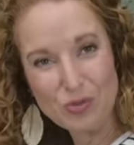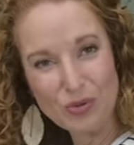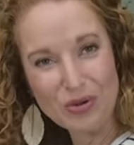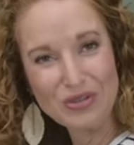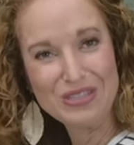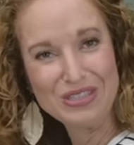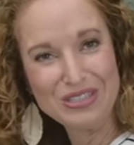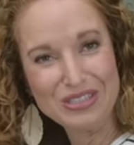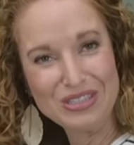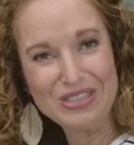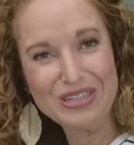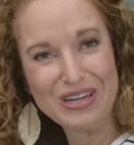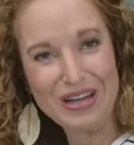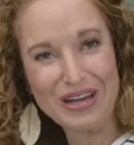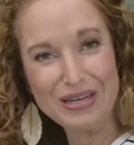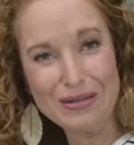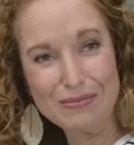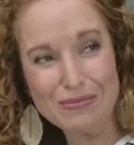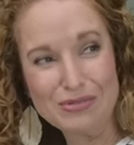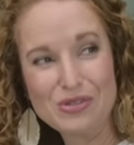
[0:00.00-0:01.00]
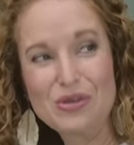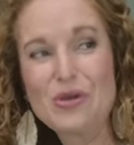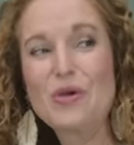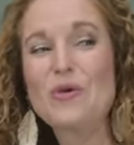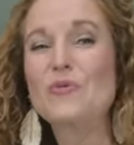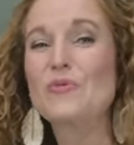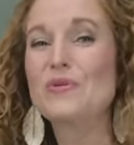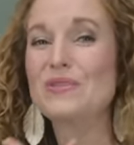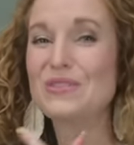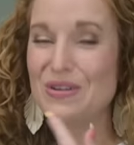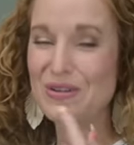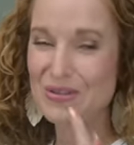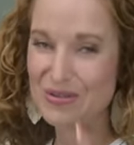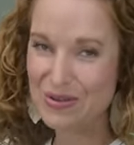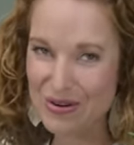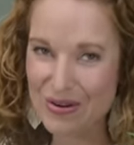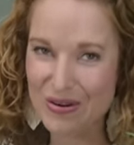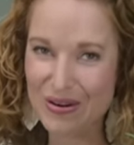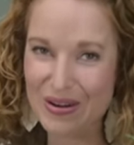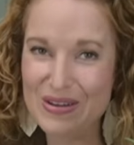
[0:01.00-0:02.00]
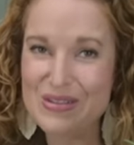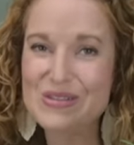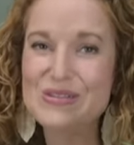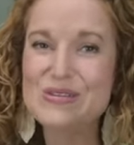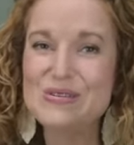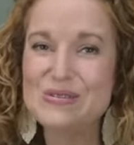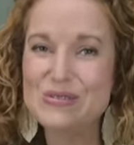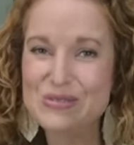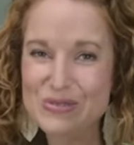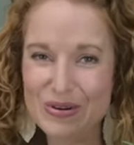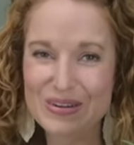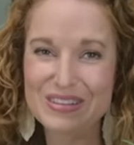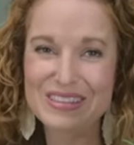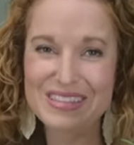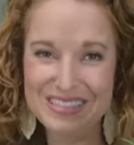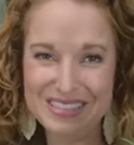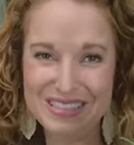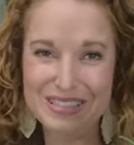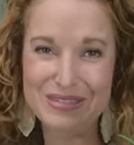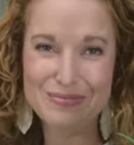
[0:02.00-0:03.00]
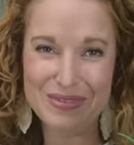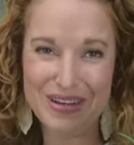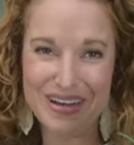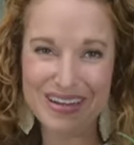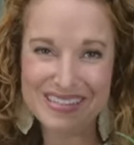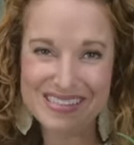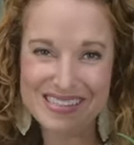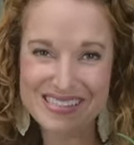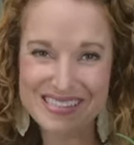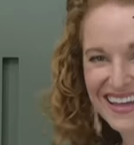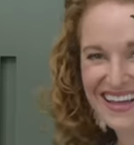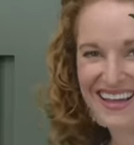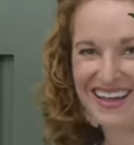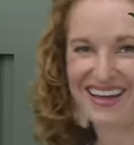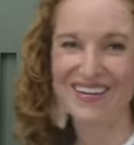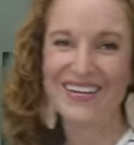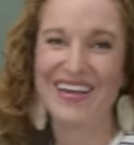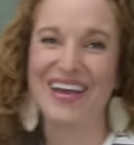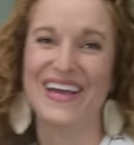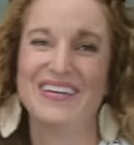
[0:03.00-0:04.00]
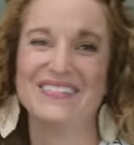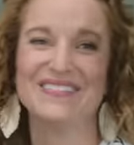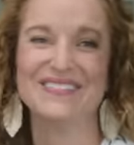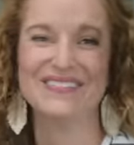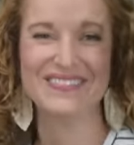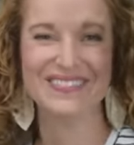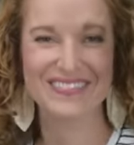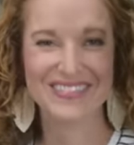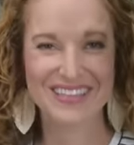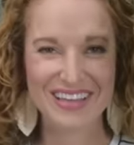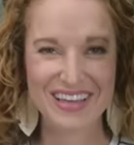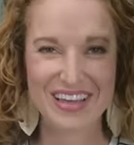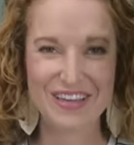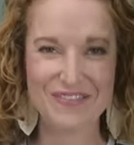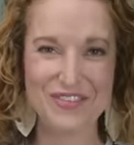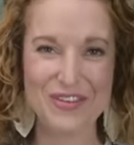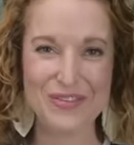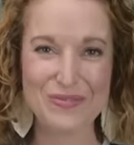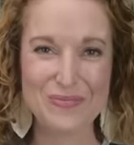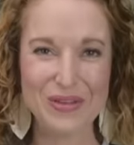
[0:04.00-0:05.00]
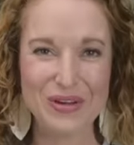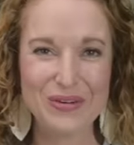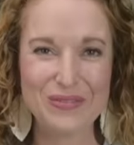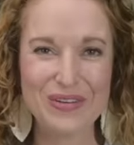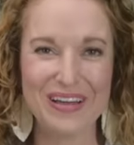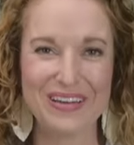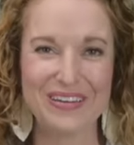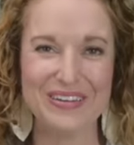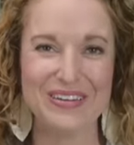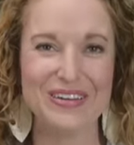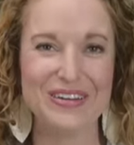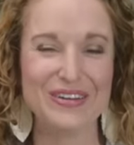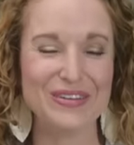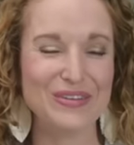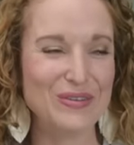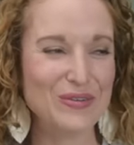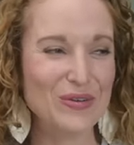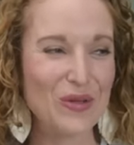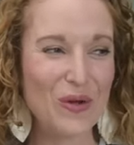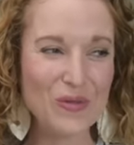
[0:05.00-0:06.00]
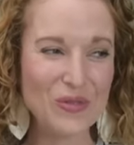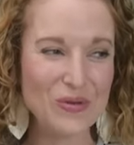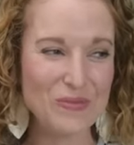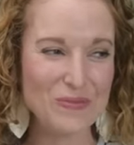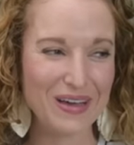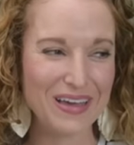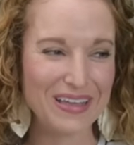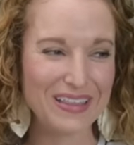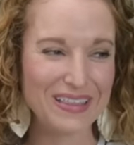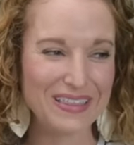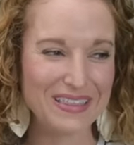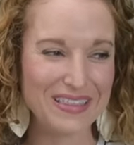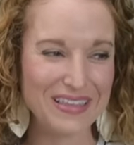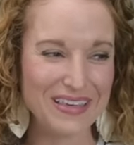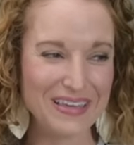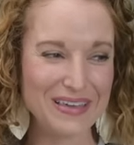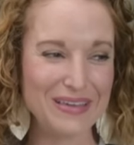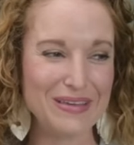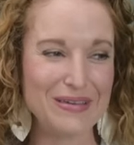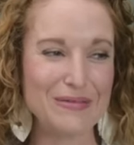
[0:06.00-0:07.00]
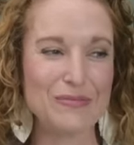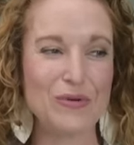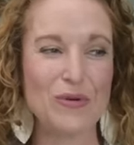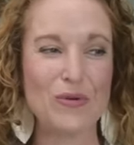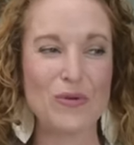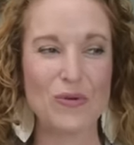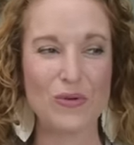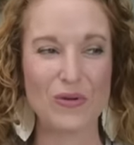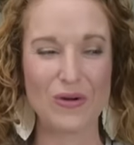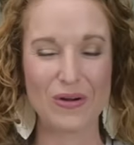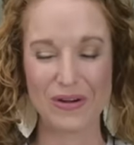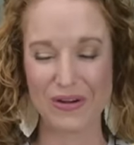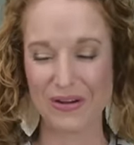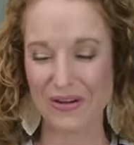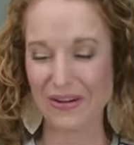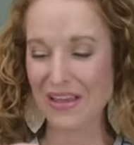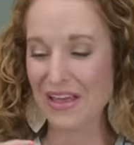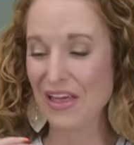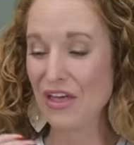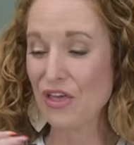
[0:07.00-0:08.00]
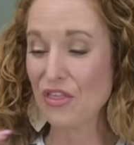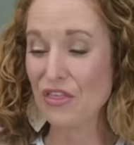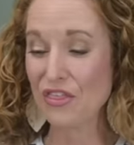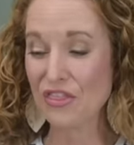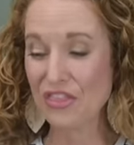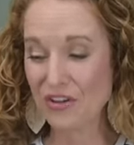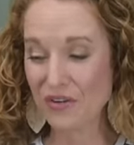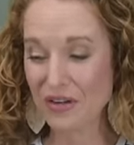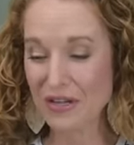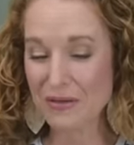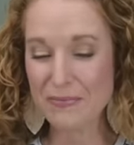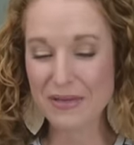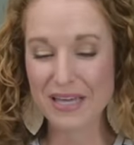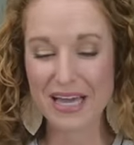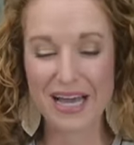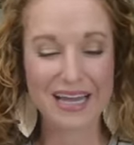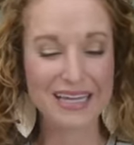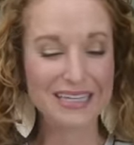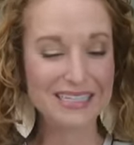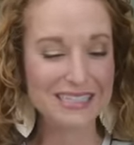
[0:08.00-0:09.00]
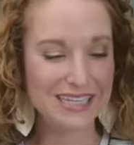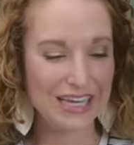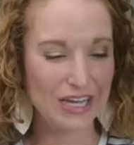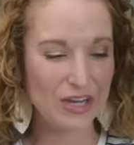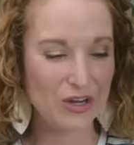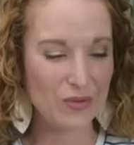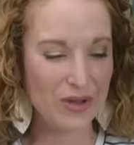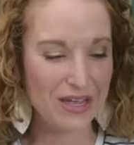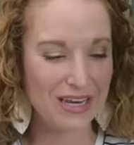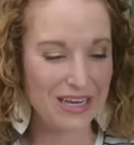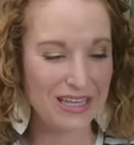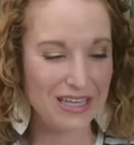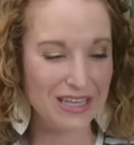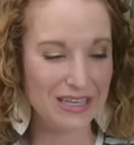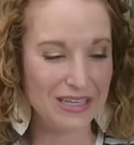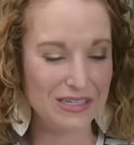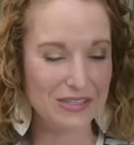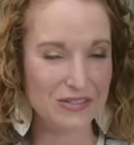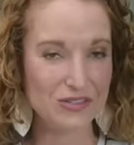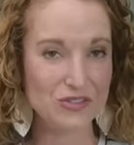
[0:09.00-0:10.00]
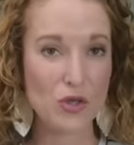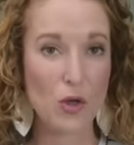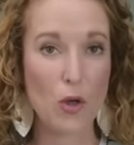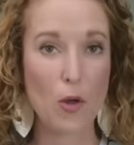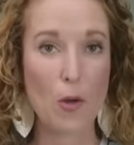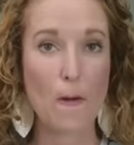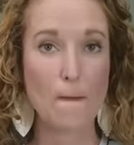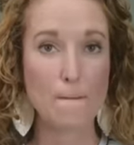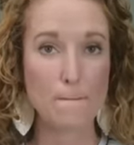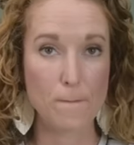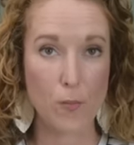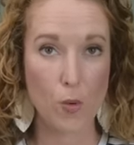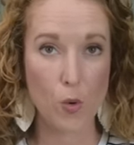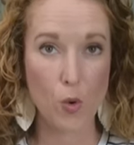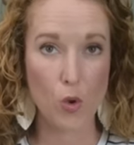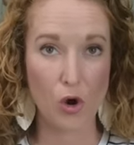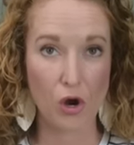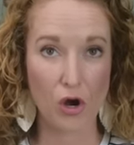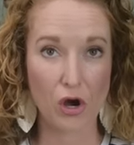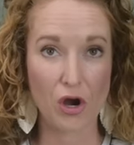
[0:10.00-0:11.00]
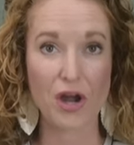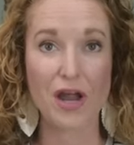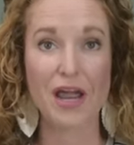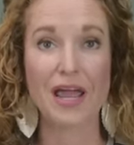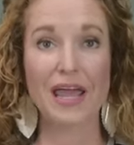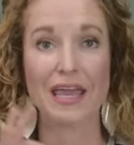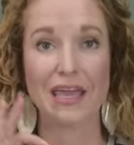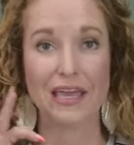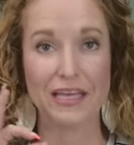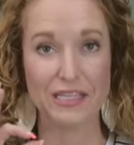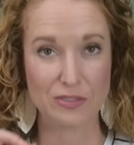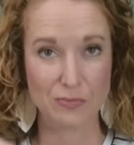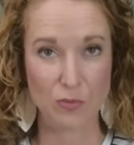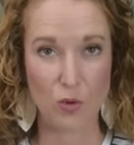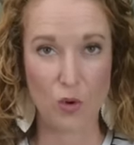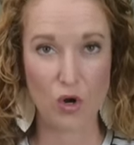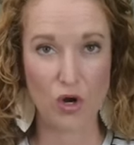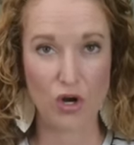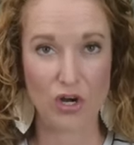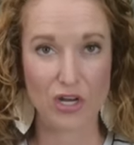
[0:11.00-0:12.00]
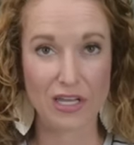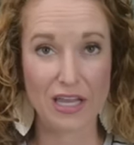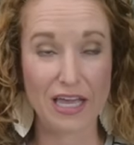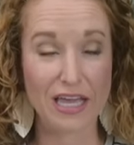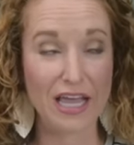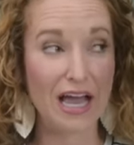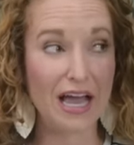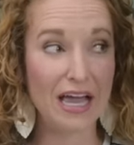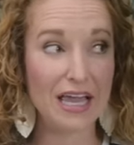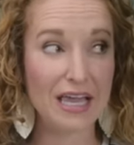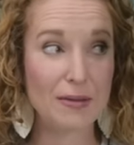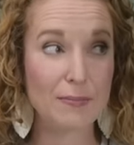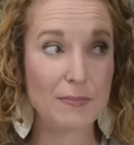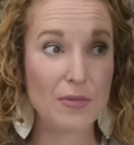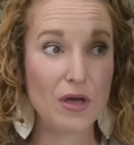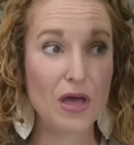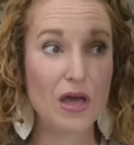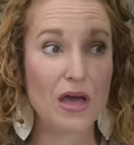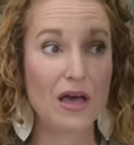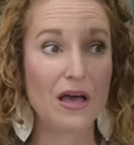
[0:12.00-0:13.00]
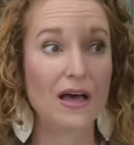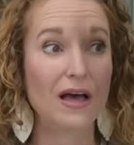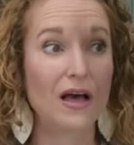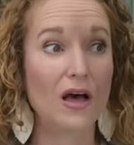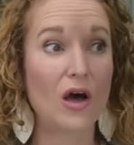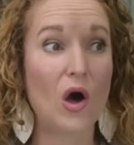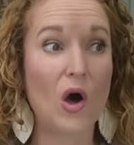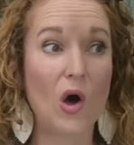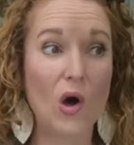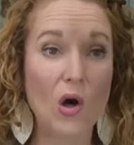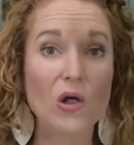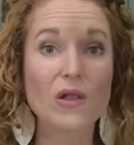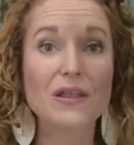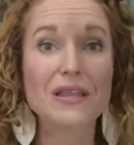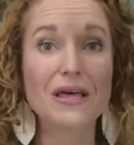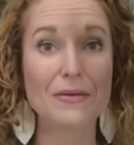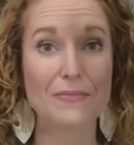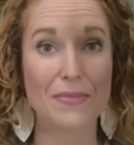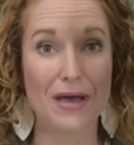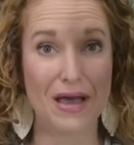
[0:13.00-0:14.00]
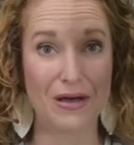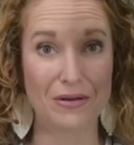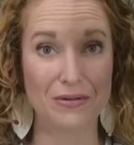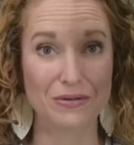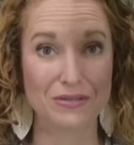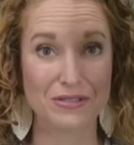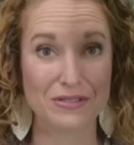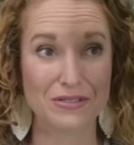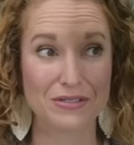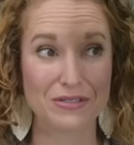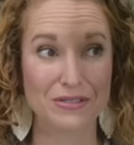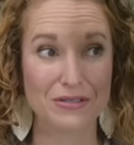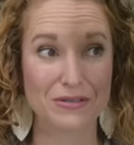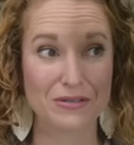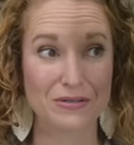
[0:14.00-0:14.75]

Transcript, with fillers: Dorothy Jean items with our current Dorothy Jean box. Okay if you've been around here, you know that my theme or theory behind decorating is more is more. Like I am all about